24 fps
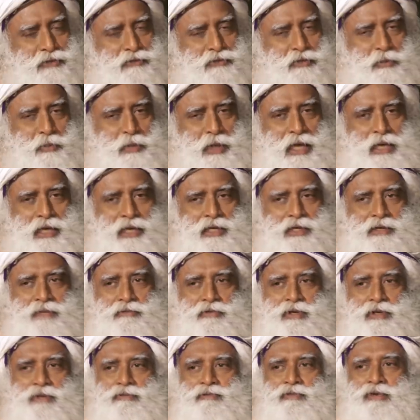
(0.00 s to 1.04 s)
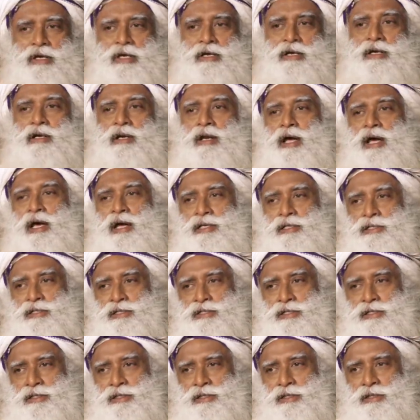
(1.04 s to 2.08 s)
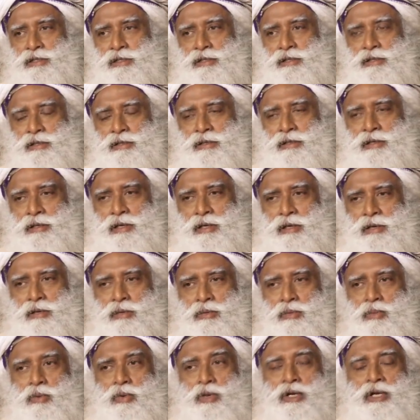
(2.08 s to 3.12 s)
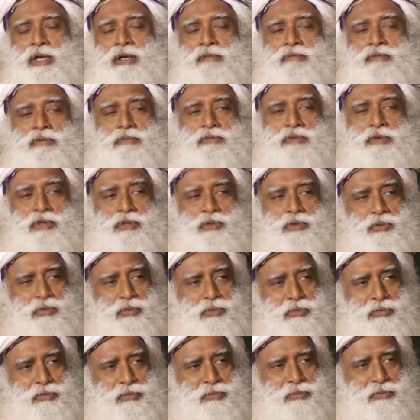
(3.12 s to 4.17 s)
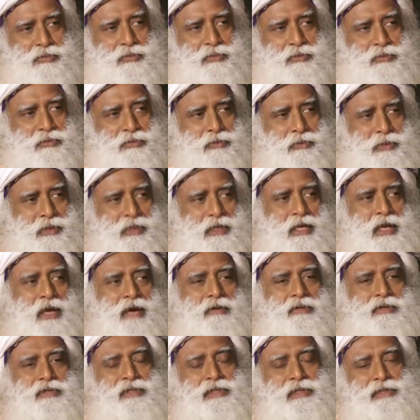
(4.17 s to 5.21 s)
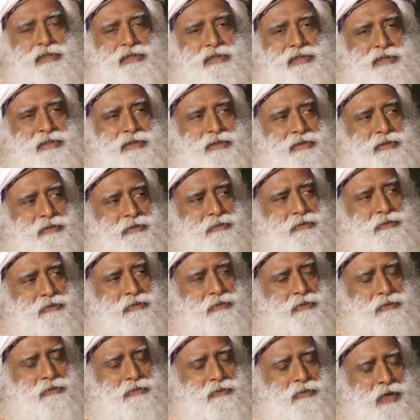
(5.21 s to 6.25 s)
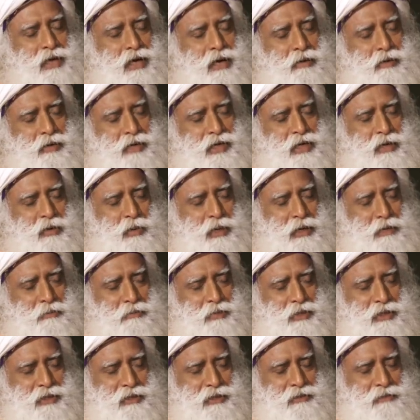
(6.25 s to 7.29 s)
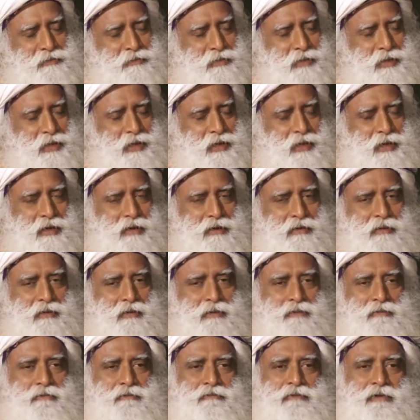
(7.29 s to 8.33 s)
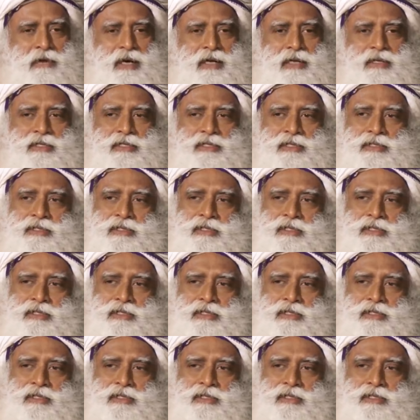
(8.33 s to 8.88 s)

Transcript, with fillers: of the planet, we have recognized whatever we do within ourselves for our inner well-being finds